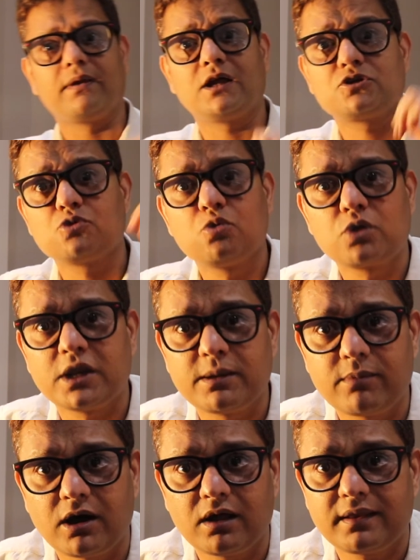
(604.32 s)
are talking
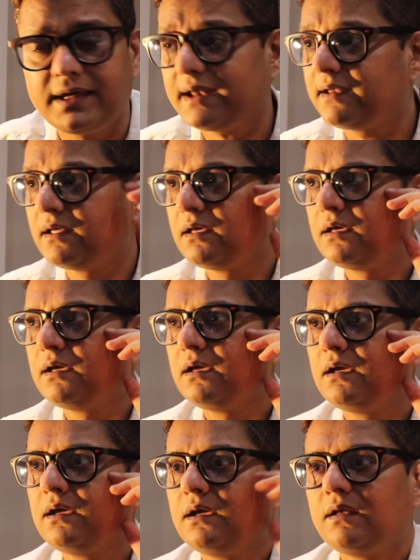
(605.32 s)
about that.
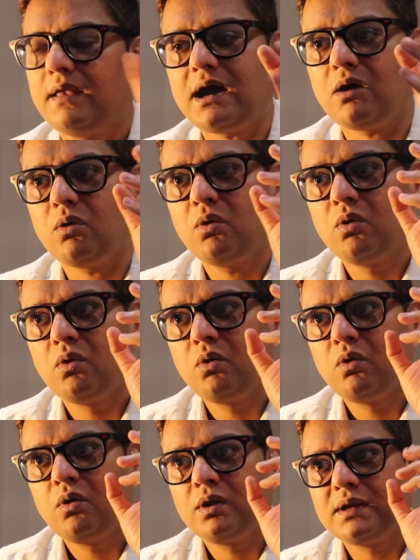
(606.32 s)
Now,
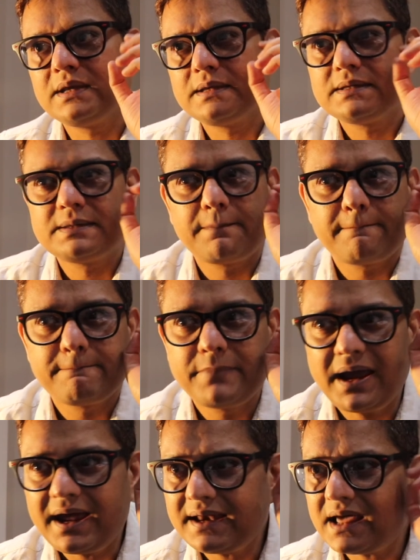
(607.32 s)

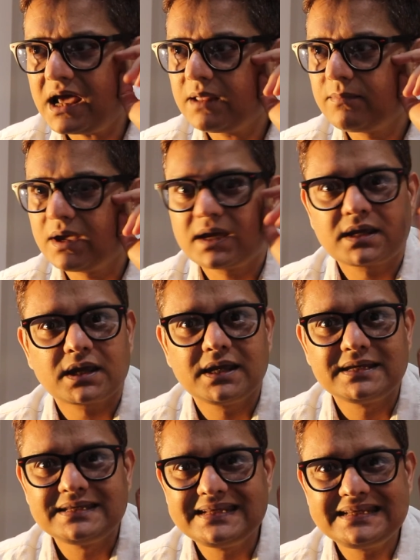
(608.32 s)
Bare Dynamic
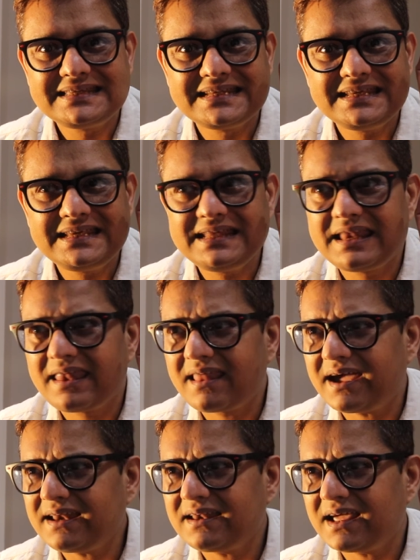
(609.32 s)

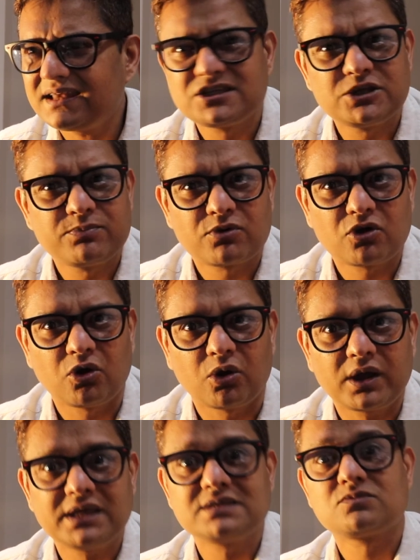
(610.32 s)
DT990 Pro
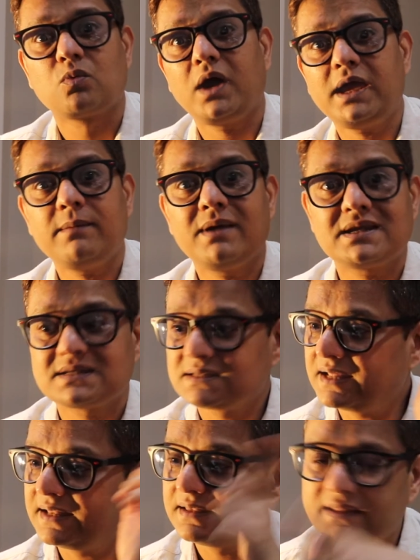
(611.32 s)
is way better
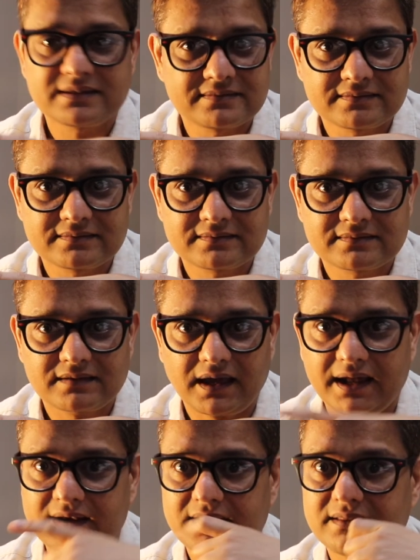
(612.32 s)
than this,
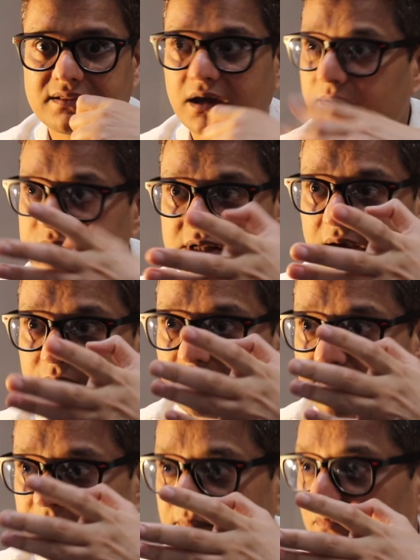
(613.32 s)
and it comes
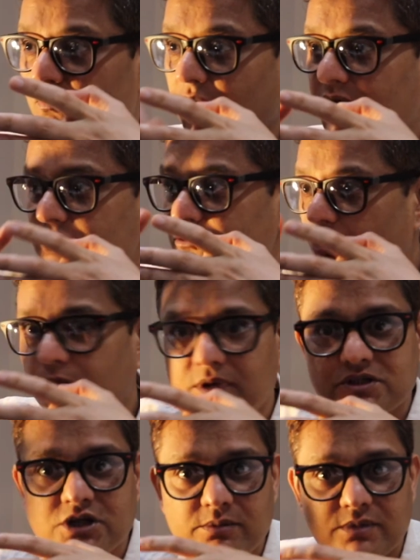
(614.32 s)
out with so
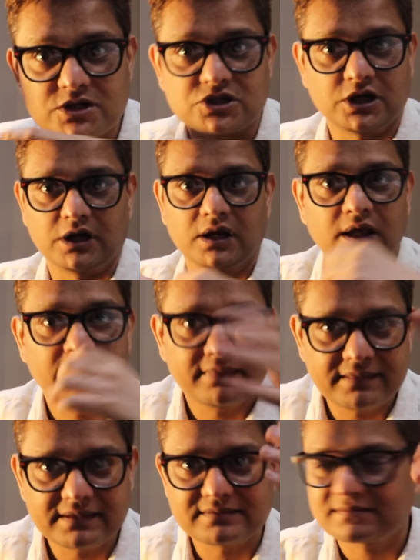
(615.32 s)
much imaging,
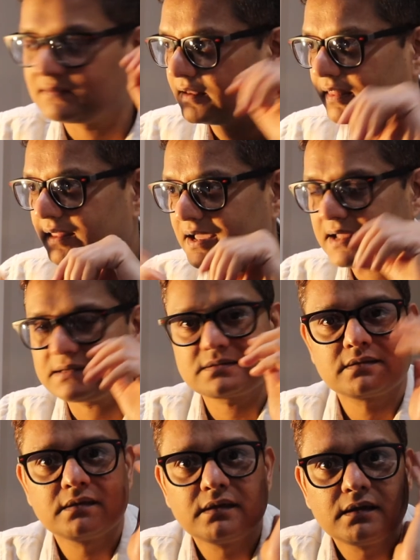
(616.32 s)
this and that,
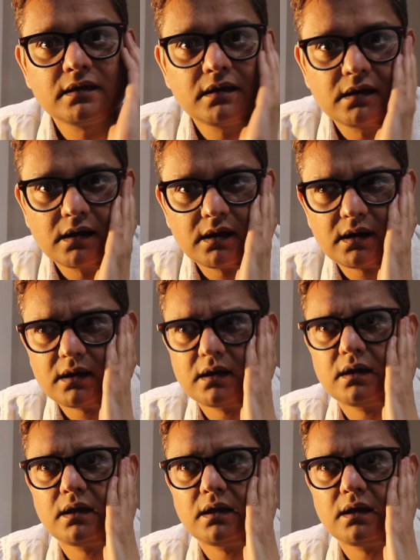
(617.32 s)
and